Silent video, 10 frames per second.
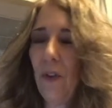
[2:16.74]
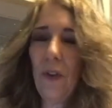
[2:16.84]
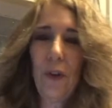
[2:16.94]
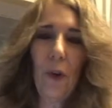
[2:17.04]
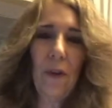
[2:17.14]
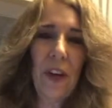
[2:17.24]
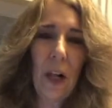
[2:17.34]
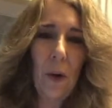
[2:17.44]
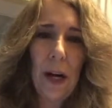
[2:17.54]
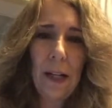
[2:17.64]
the Stolen
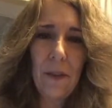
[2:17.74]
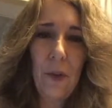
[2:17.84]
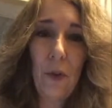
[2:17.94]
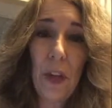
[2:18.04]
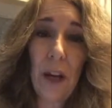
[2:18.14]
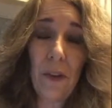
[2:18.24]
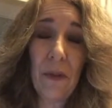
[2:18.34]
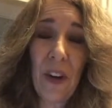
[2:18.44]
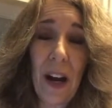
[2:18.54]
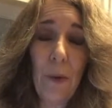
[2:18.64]
Valor Act of
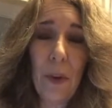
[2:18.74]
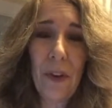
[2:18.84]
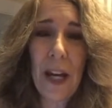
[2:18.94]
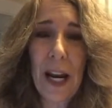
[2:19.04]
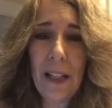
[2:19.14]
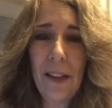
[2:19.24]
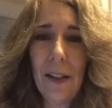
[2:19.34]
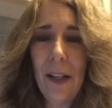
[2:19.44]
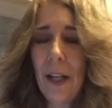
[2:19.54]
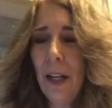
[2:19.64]
2005 was
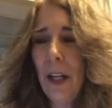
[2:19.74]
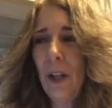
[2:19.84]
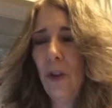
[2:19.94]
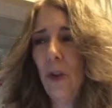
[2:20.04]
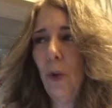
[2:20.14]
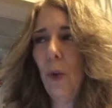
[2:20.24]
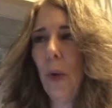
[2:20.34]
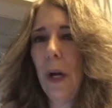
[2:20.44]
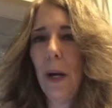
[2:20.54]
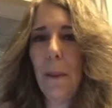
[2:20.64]
enacted to
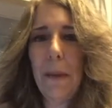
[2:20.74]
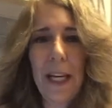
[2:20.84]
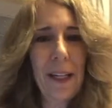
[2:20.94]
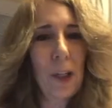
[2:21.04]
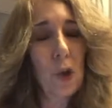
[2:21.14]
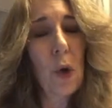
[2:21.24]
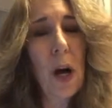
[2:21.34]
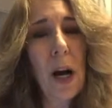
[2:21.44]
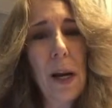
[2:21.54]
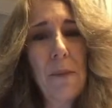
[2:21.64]
uh, make it a
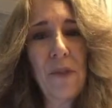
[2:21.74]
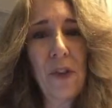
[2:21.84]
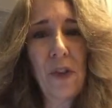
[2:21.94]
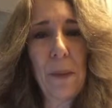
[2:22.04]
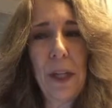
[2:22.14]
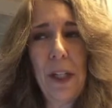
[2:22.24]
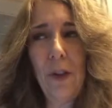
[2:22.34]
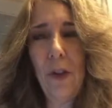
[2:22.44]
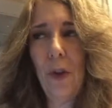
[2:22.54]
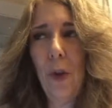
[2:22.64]
crime for somebody
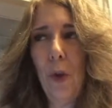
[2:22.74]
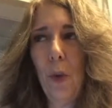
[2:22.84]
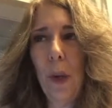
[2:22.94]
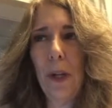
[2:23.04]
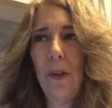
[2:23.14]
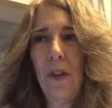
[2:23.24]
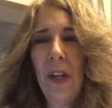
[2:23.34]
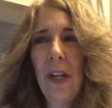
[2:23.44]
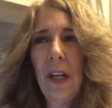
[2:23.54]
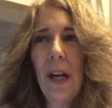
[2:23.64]
to, who was
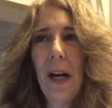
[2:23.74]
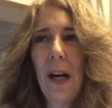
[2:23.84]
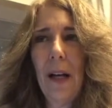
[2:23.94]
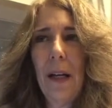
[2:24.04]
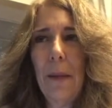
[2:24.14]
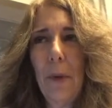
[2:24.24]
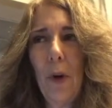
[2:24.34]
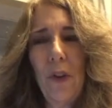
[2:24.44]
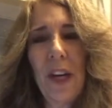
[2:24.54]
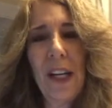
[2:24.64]
uh,
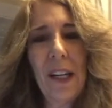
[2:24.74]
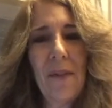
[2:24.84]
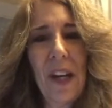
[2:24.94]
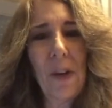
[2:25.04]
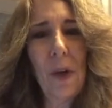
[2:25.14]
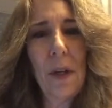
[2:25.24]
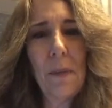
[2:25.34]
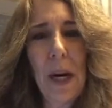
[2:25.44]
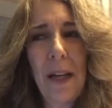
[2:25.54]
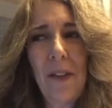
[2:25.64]
impersonating a veteran
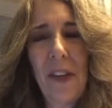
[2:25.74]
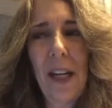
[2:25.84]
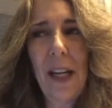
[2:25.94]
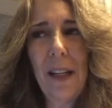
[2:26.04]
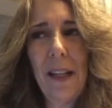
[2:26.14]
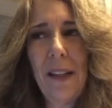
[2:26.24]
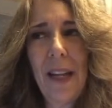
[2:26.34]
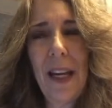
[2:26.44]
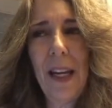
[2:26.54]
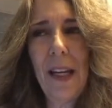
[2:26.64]
by saying that
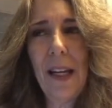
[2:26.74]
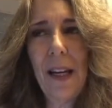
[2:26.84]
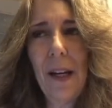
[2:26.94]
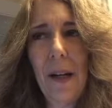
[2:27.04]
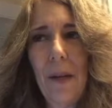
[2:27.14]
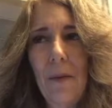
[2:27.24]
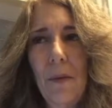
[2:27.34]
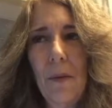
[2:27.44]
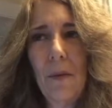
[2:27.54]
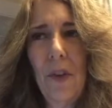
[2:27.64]
they uh,
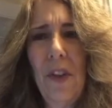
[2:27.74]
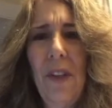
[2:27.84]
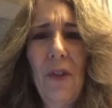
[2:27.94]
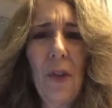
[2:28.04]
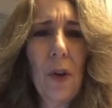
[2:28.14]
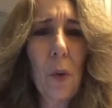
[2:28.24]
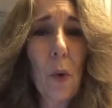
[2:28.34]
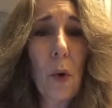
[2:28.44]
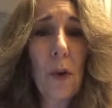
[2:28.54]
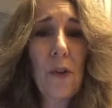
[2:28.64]
received certain
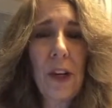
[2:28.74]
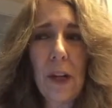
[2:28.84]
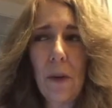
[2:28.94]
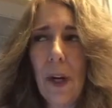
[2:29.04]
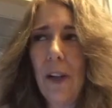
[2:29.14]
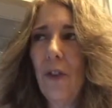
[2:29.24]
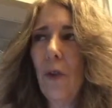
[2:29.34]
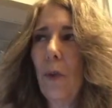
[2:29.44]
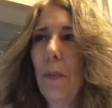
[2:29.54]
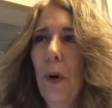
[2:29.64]
awards, decorations,
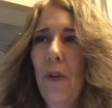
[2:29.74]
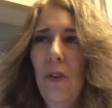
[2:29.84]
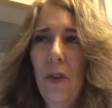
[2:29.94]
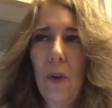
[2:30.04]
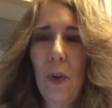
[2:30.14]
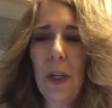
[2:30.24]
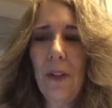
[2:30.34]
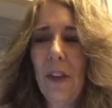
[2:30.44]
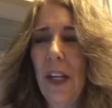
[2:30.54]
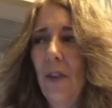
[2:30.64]
were part of certain
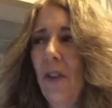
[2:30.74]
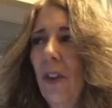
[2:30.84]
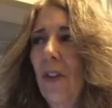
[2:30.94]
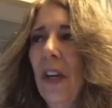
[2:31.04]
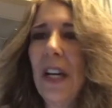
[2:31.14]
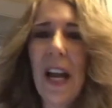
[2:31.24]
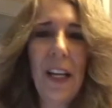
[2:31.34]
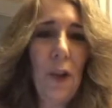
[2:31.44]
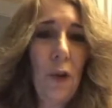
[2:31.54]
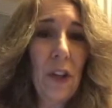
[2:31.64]
organizations,
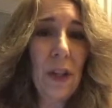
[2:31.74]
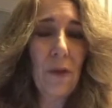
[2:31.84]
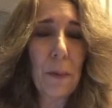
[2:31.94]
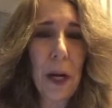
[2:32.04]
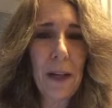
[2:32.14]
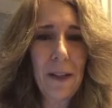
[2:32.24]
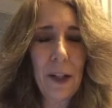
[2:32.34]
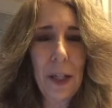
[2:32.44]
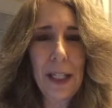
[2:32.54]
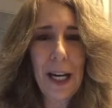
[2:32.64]
and using it for
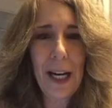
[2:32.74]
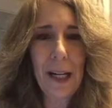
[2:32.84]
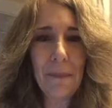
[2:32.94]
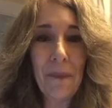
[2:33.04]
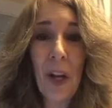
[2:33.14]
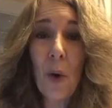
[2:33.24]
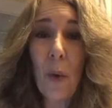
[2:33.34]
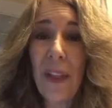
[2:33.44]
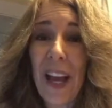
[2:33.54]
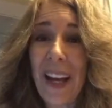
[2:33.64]
monetary gain.
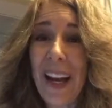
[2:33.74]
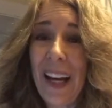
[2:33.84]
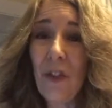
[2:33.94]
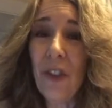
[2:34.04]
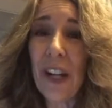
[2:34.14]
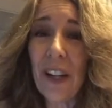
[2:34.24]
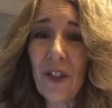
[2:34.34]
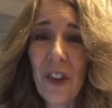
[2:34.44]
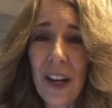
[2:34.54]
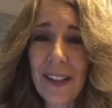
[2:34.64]
Well, that actually got
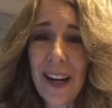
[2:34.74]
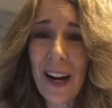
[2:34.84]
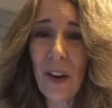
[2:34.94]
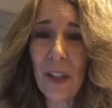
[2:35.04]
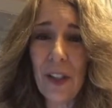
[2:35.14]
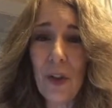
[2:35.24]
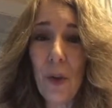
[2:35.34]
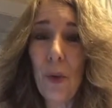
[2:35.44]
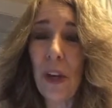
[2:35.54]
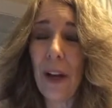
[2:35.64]
shot down in
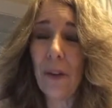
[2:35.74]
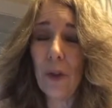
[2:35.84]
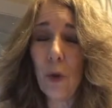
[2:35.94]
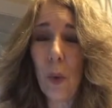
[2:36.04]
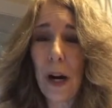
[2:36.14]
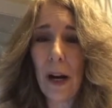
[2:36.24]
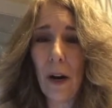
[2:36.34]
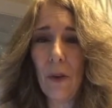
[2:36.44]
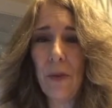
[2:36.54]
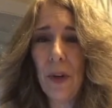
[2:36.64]

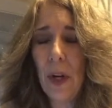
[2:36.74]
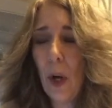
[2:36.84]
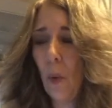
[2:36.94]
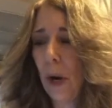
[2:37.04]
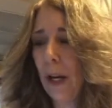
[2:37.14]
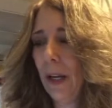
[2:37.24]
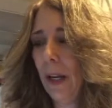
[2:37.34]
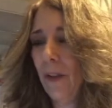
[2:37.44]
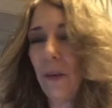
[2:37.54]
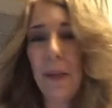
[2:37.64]
2012 when
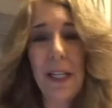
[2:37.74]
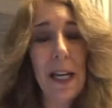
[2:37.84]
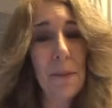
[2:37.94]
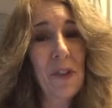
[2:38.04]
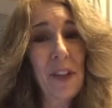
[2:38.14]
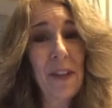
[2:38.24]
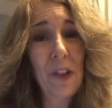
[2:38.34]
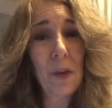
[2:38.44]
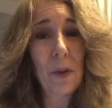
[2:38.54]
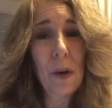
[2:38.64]
uh, somebody named
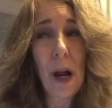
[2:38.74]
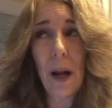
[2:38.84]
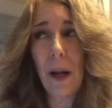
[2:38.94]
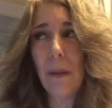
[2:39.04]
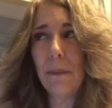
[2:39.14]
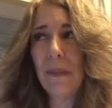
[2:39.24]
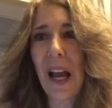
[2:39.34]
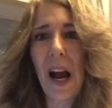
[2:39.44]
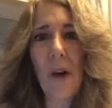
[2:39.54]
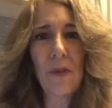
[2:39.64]
Xavier um,
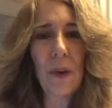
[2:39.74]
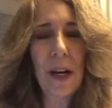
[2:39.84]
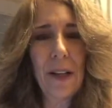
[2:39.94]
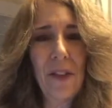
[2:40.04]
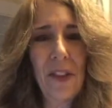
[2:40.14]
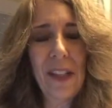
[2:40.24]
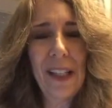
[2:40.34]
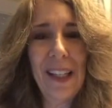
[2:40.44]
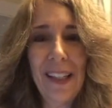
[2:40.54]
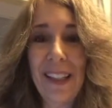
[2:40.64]
Alvarez
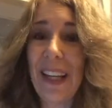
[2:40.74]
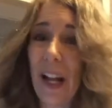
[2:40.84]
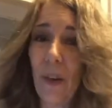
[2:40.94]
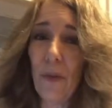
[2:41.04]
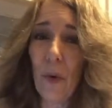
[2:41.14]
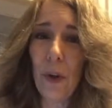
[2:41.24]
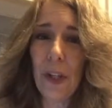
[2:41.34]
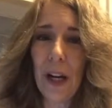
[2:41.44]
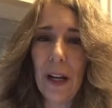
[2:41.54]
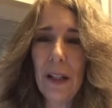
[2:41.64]
in
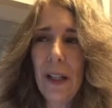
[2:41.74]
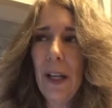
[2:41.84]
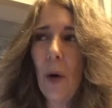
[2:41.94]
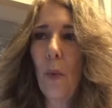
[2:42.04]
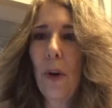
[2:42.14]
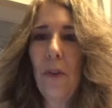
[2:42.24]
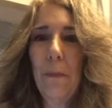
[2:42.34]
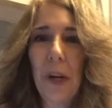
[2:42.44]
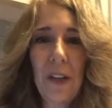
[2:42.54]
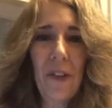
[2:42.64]
California was
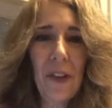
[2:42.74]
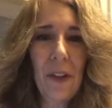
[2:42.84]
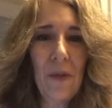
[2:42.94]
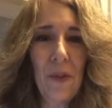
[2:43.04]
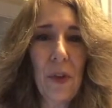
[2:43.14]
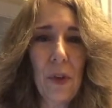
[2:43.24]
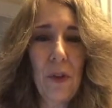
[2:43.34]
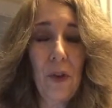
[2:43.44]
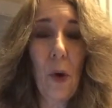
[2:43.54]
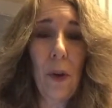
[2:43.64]
busted for
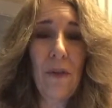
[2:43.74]
stolen